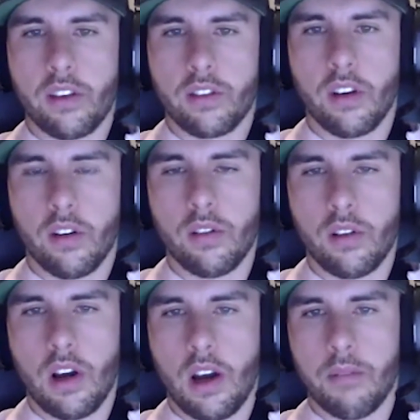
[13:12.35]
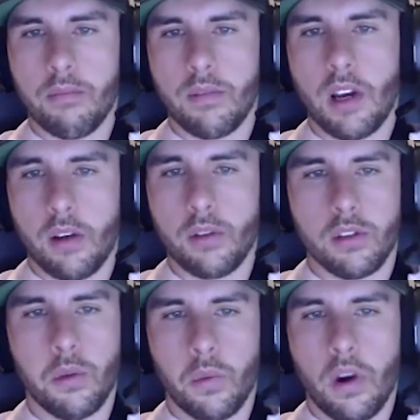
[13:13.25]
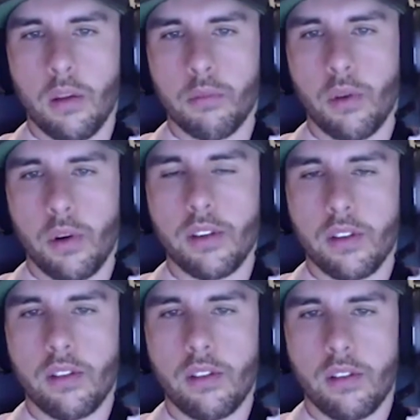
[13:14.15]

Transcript: So um, I know he's doing well in points.